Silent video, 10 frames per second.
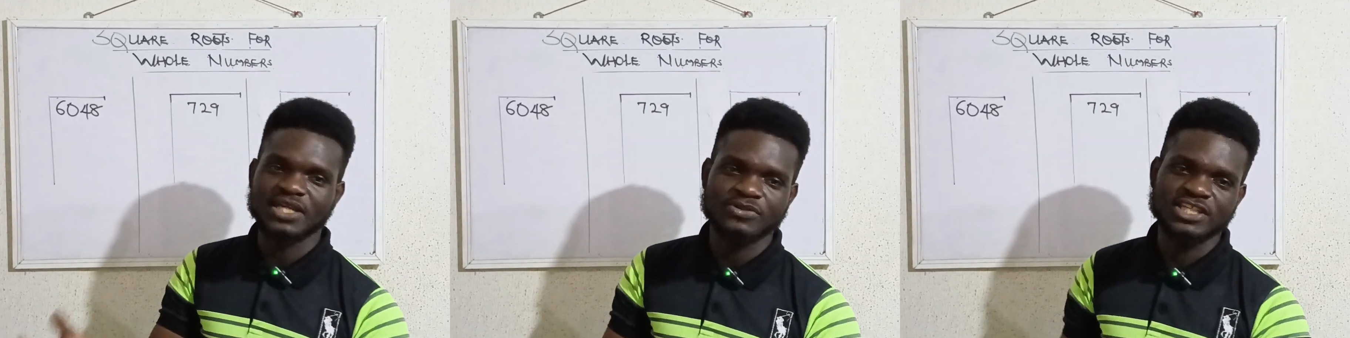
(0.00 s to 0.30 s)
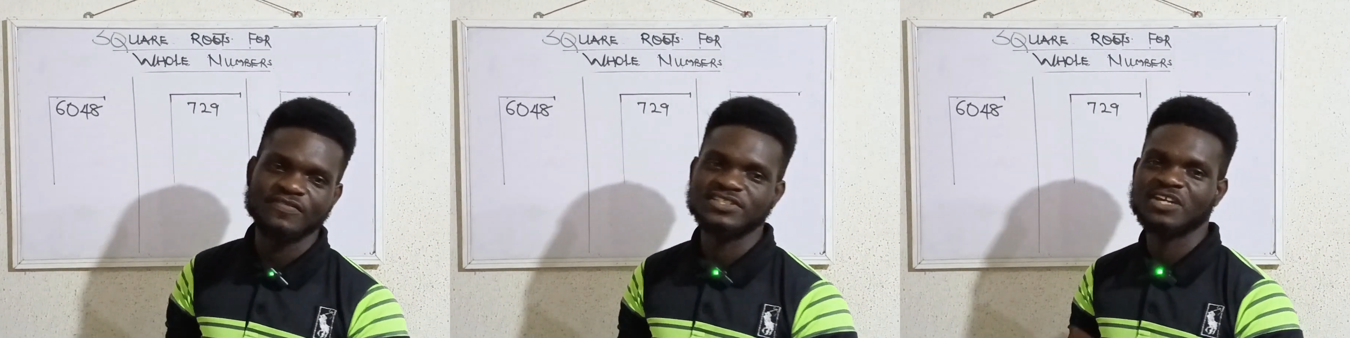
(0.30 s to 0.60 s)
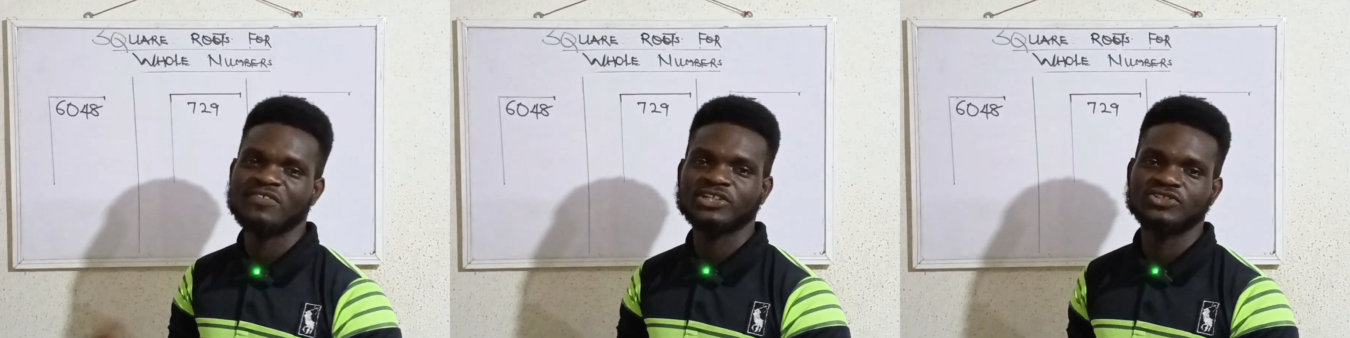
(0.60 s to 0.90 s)
I was giving
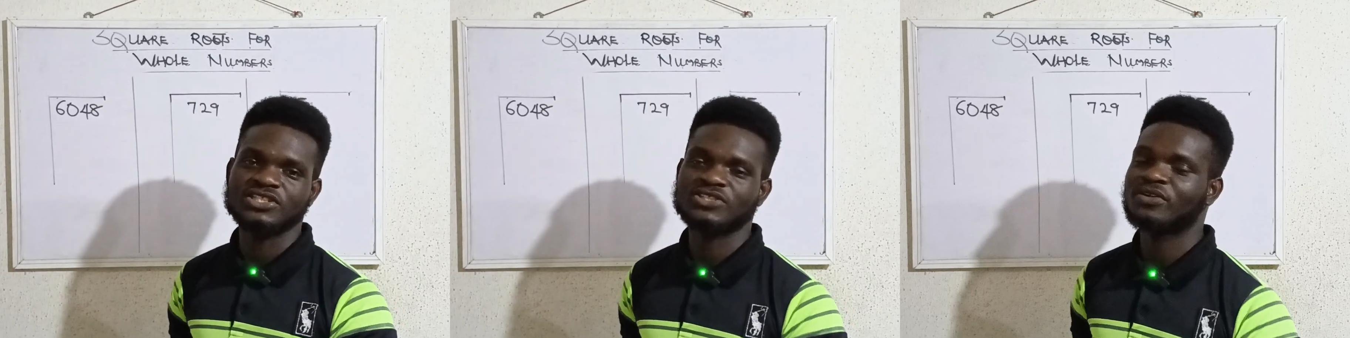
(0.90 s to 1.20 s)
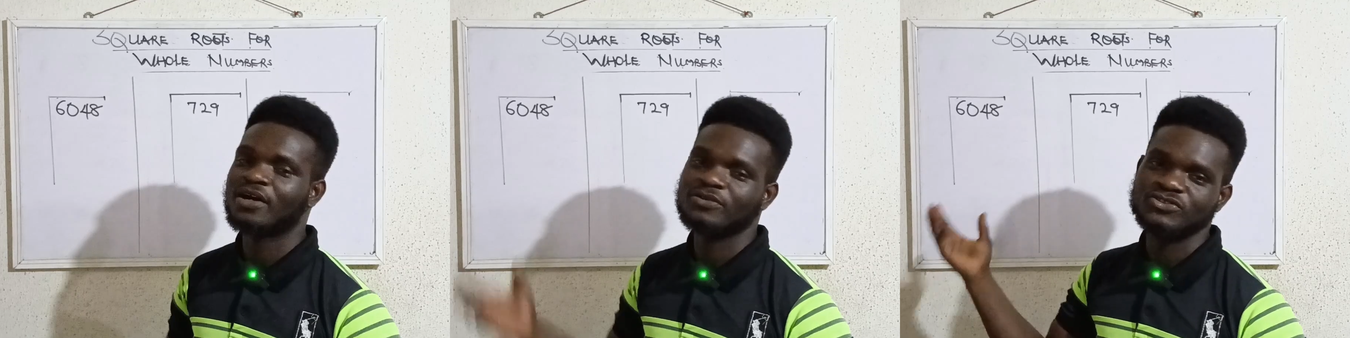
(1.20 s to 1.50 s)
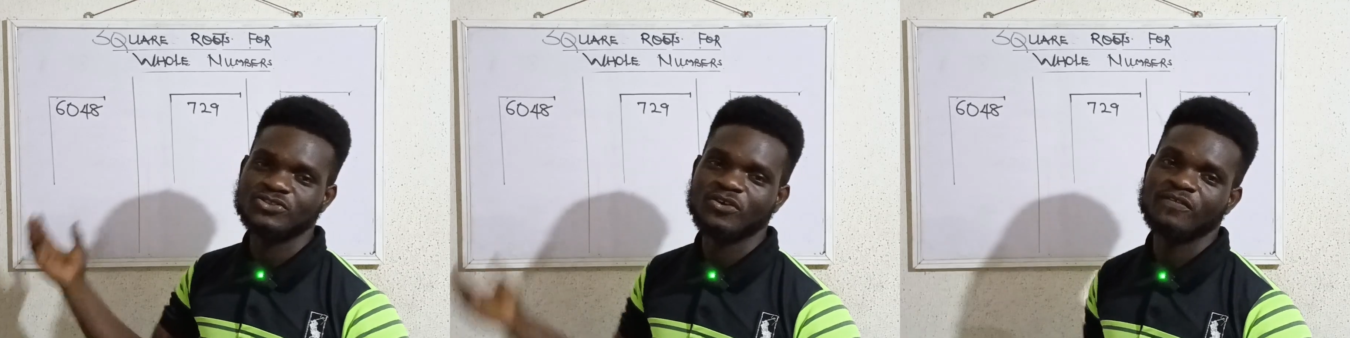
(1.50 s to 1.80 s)
several tricks on how
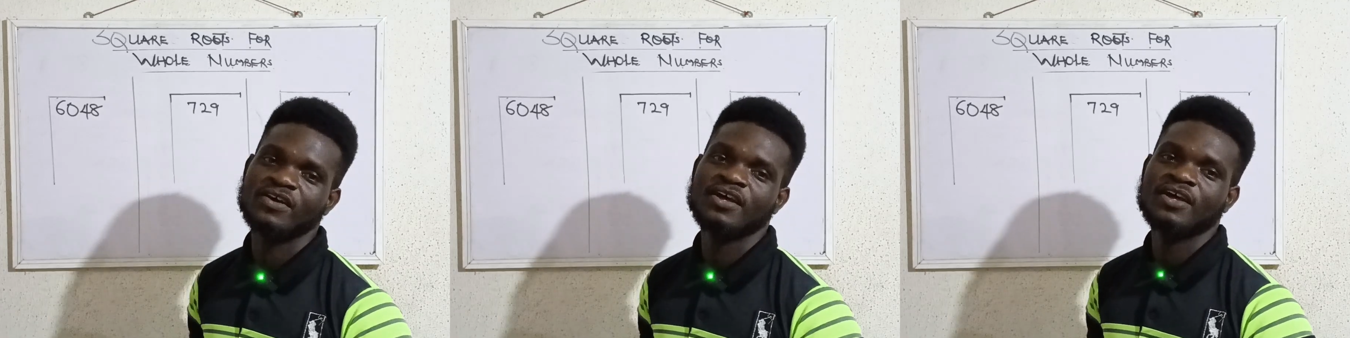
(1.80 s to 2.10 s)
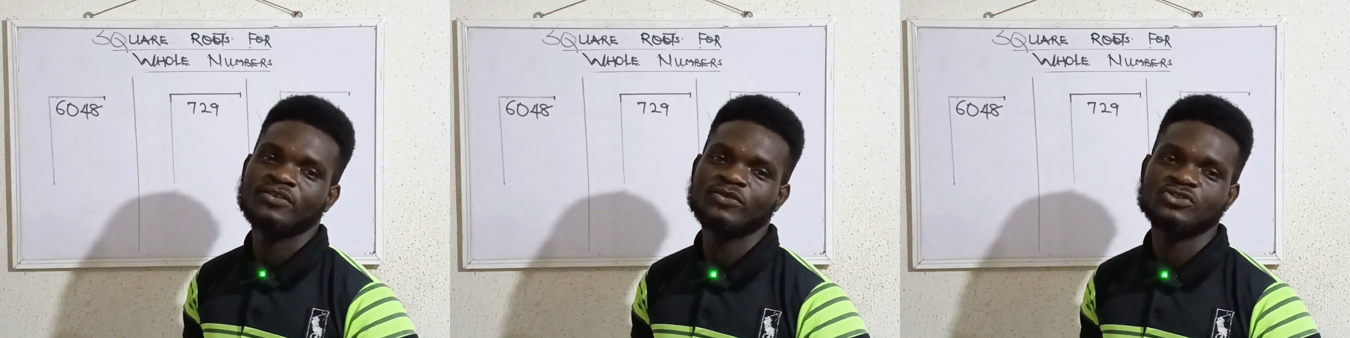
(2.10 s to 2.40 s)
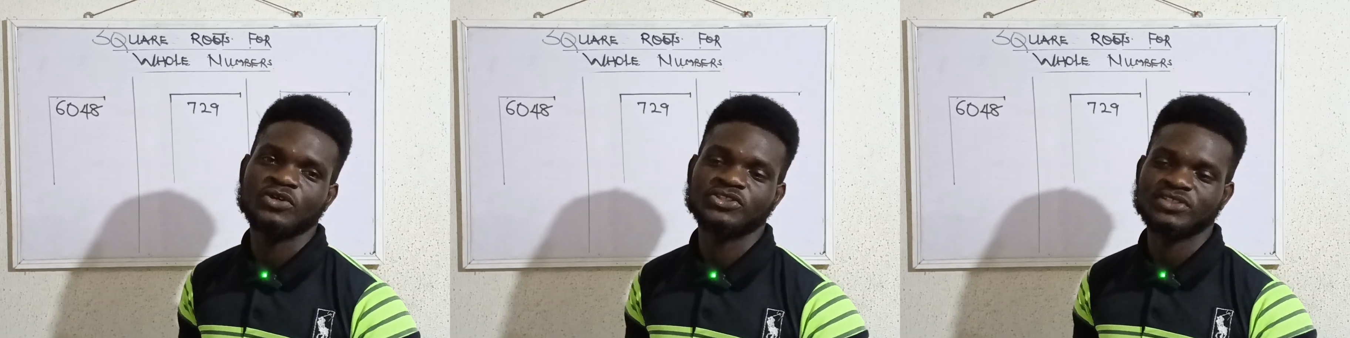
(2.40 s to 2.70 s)
to solve those
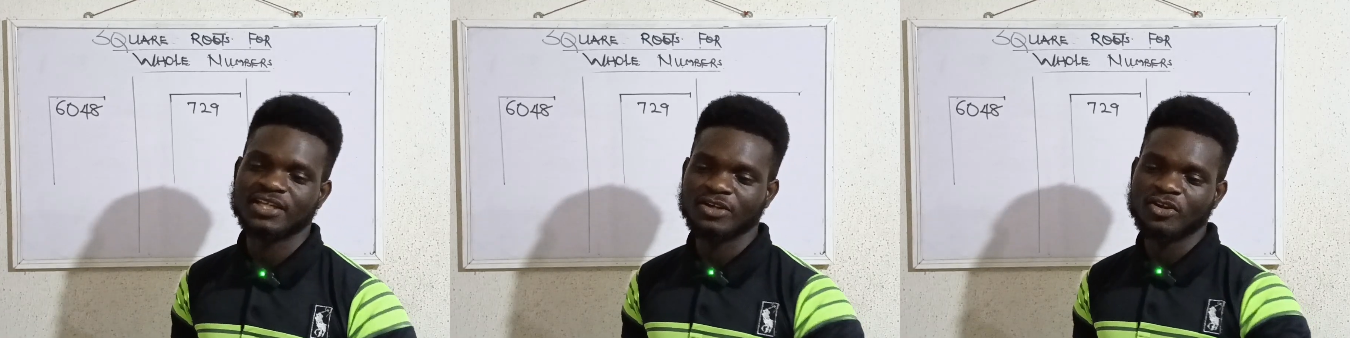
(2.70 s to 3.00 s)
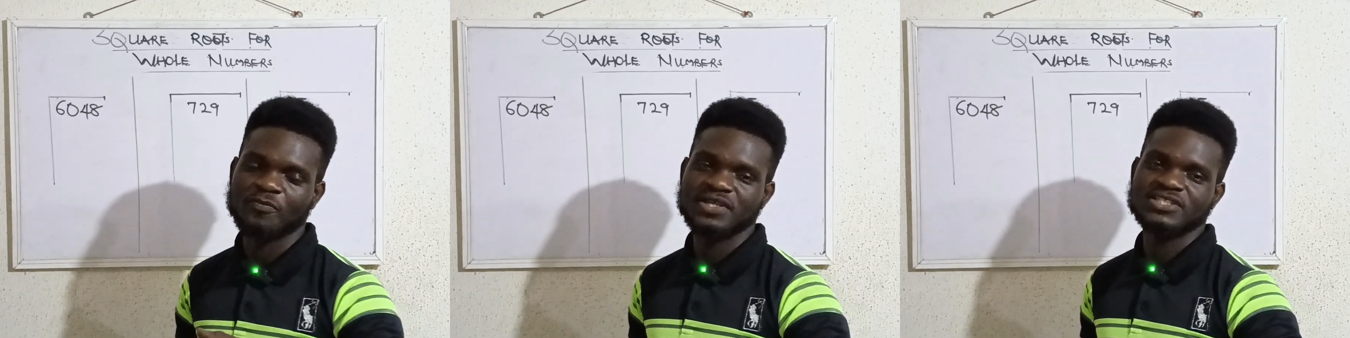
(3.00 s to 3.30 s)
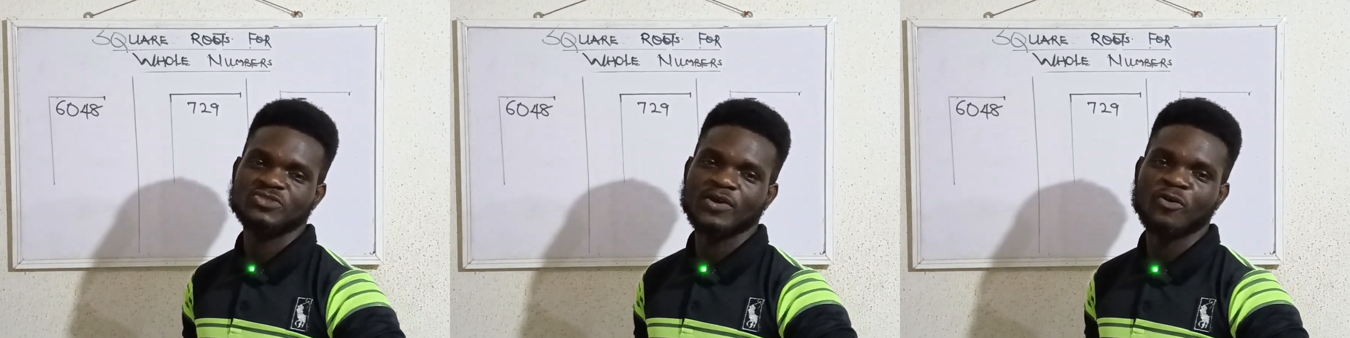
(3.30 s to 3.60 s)
questions, and a lot of
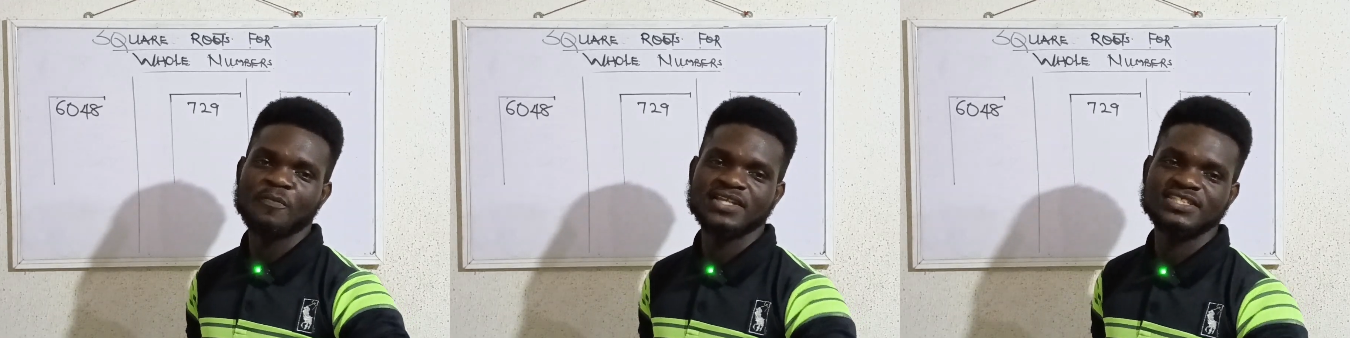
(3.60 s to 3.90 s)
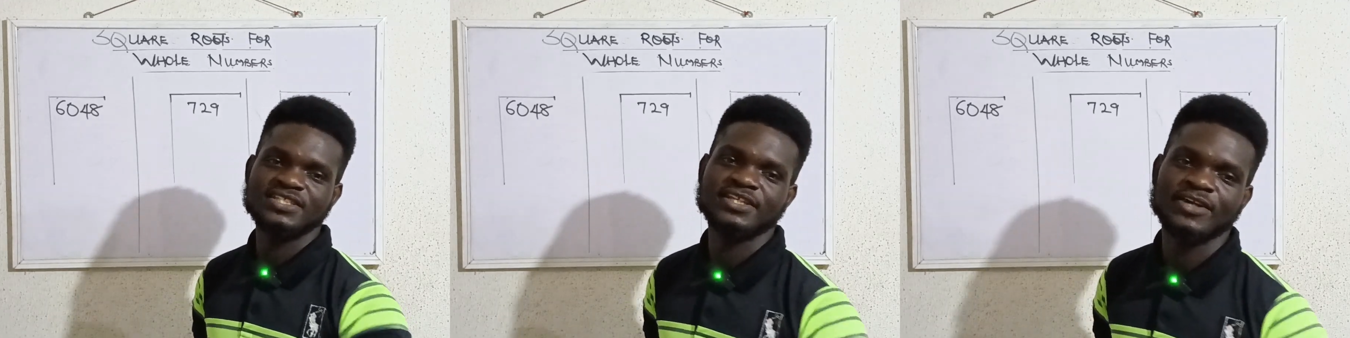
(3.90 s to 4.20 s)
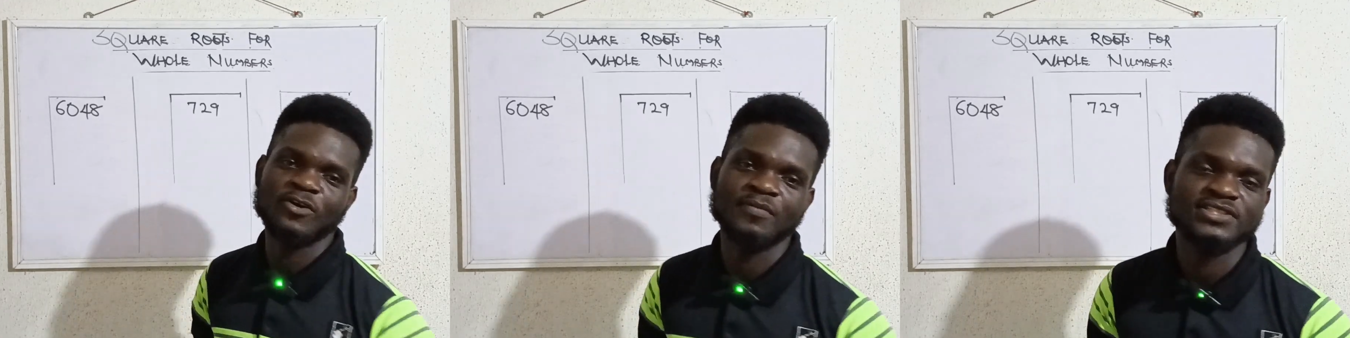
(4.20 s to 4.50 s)
persons were commenting in
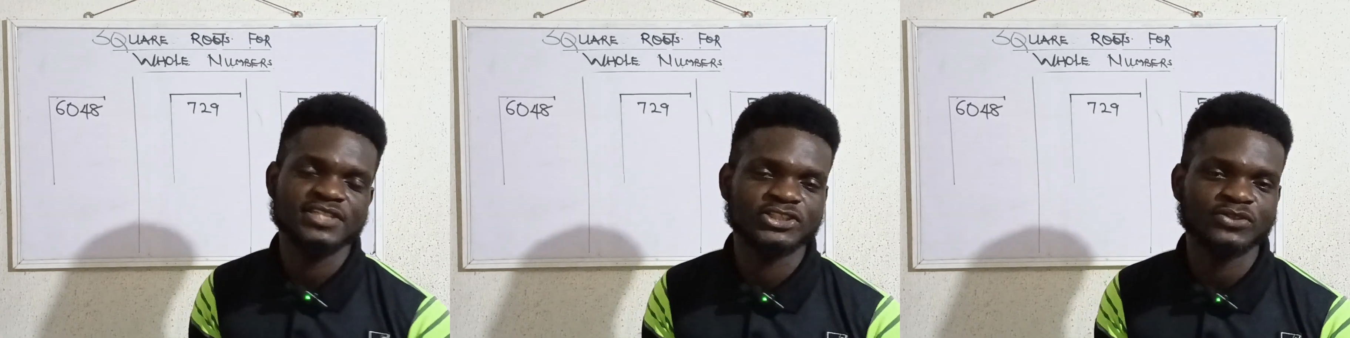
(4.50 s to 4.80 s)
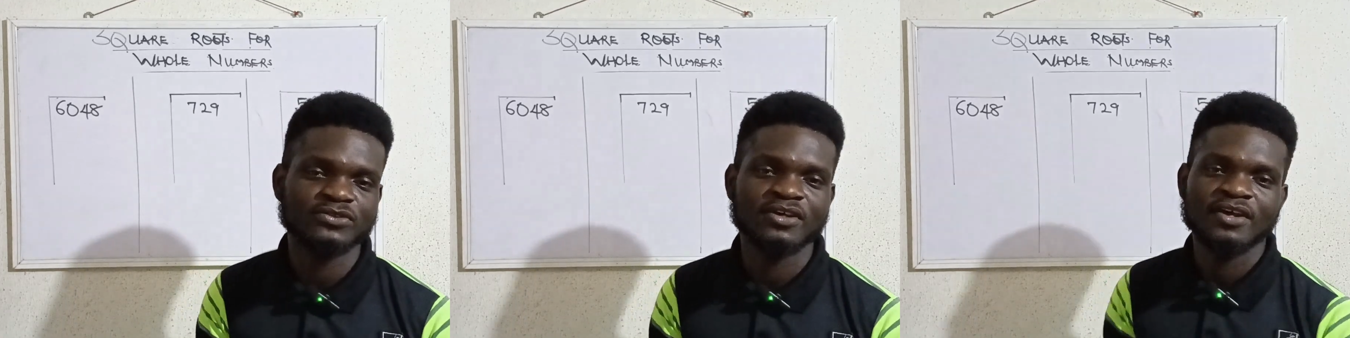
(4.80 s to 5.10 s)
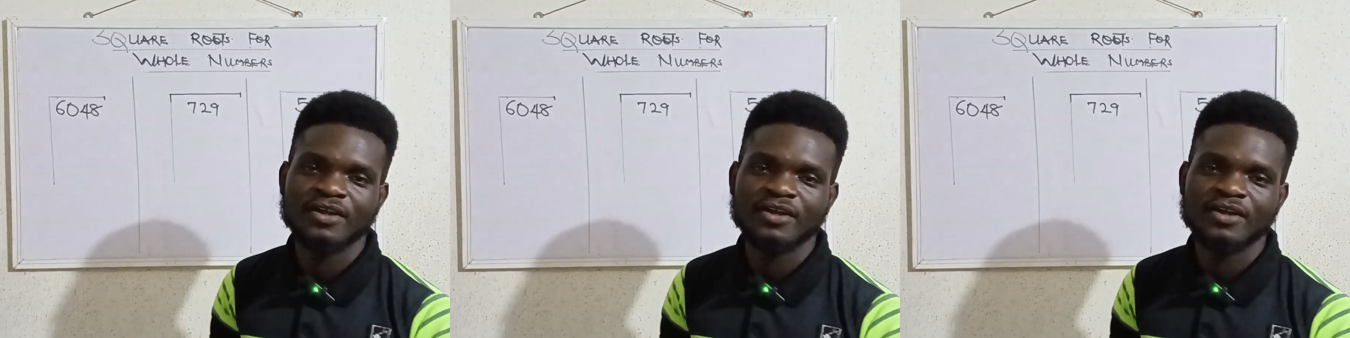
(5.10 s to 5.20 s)
the comment section